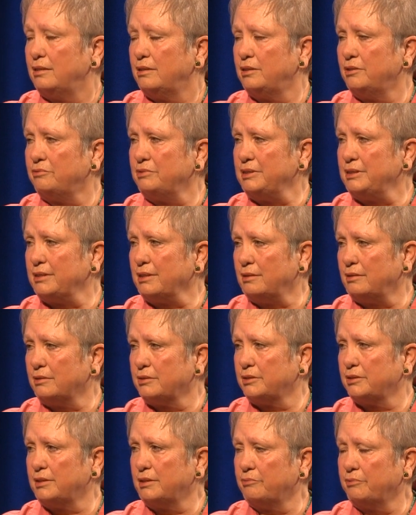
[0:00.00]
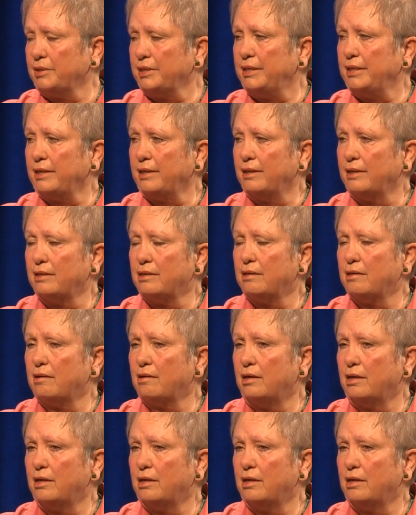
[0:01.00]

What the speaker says: the results that we get